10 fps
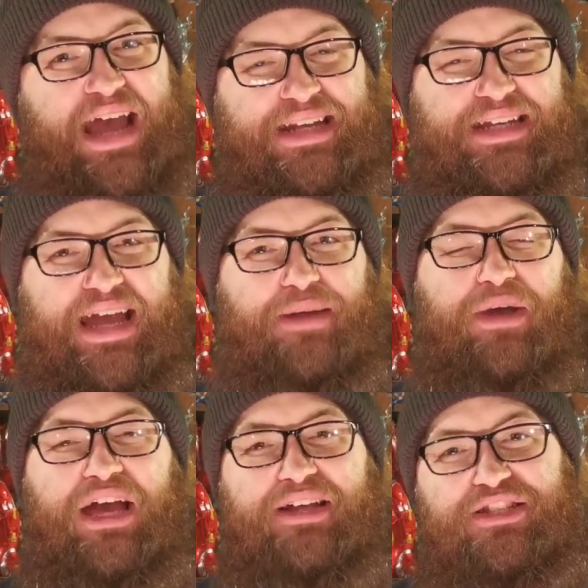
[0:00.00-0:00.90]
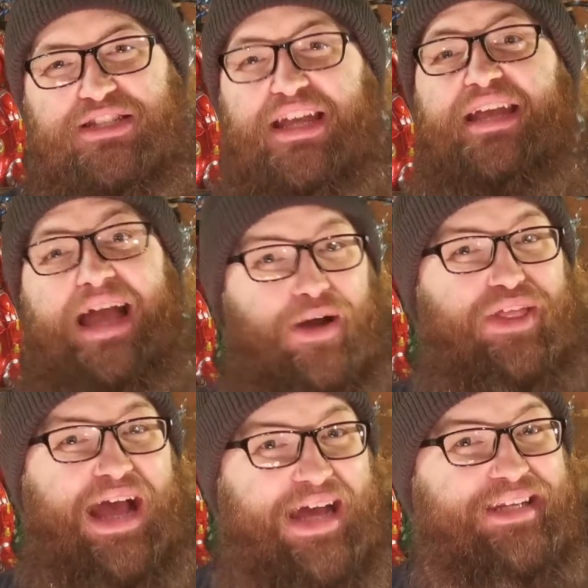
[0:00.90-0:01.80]
Endgame, seeing how
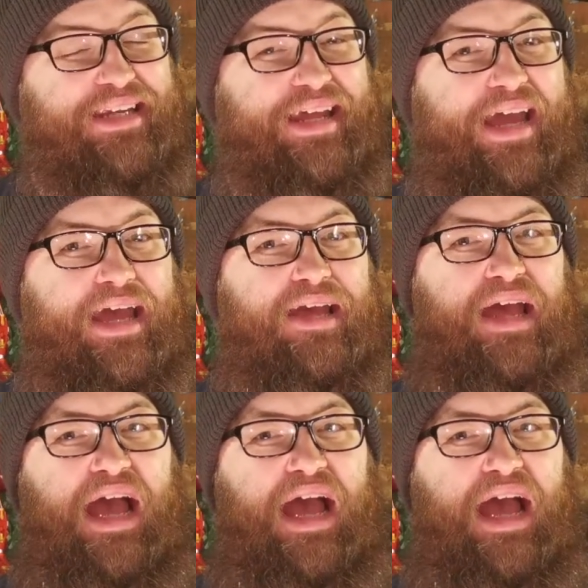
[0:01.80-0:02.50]
they're handling it,